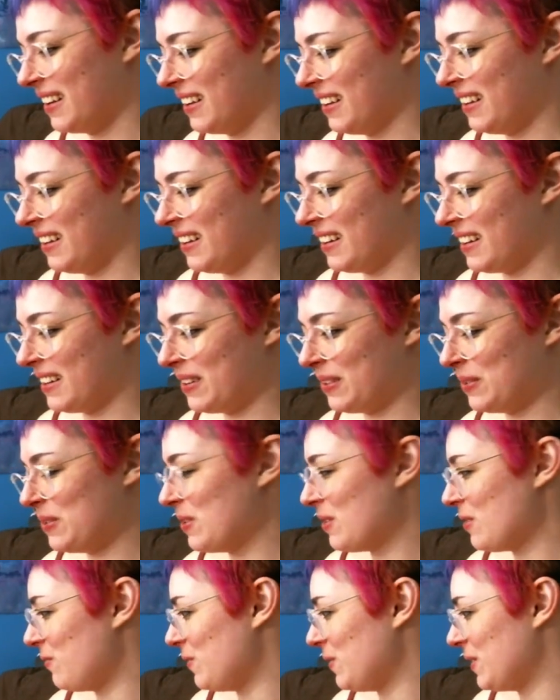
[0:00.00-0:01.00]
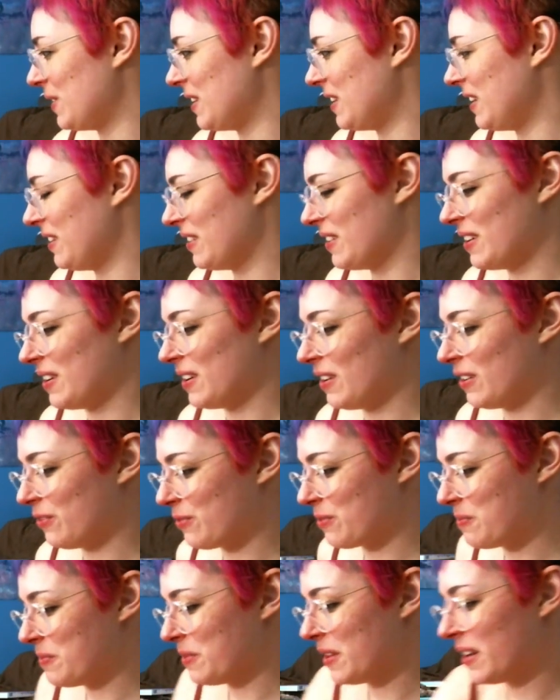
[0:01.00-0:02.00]
I don't know if you can hear it all from
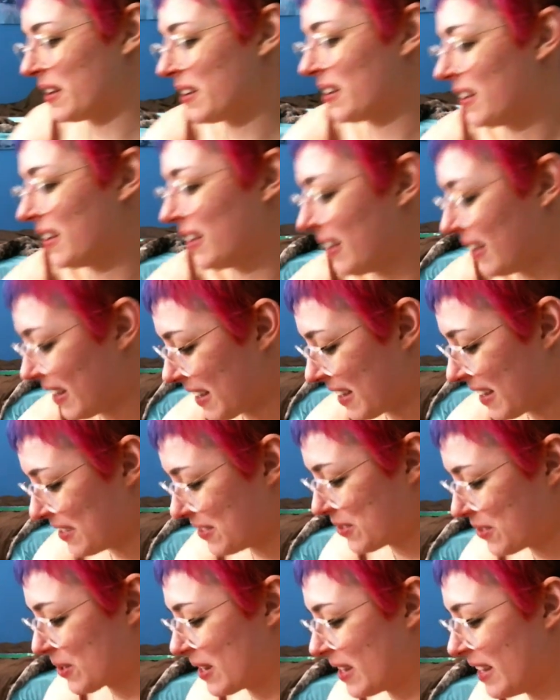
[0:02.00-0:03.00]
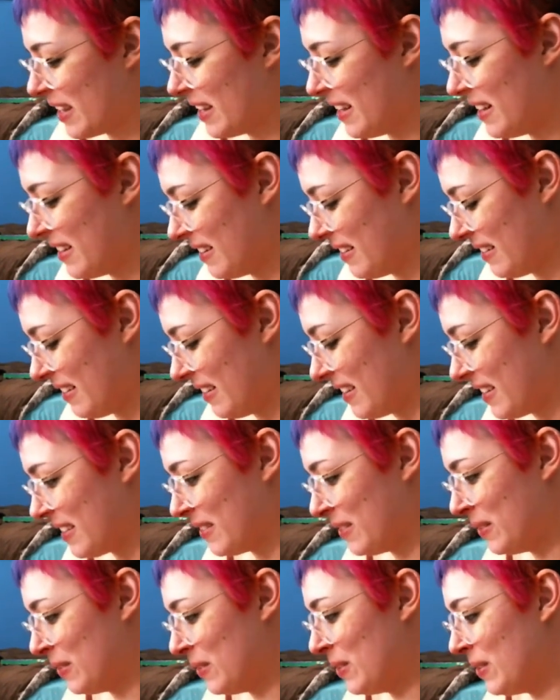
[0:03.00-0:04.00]
there. I can try it. I don't
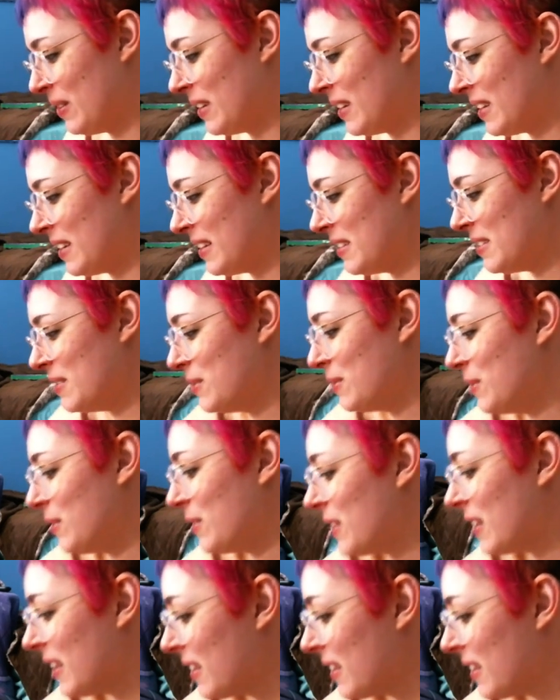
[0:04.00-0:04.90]
know how to do that.